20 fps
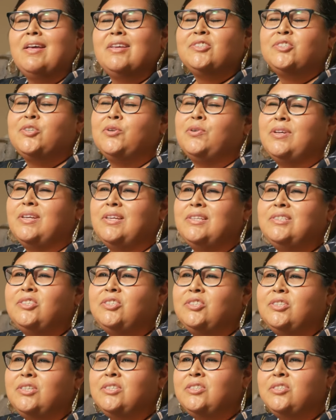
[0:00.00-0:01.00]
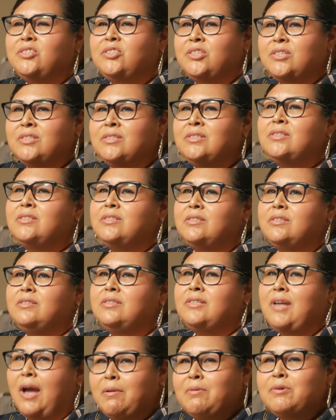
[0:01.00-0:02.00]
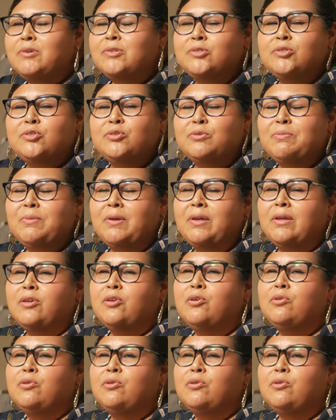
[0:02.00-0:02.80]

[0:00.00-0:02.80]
So it's it's just time consuming.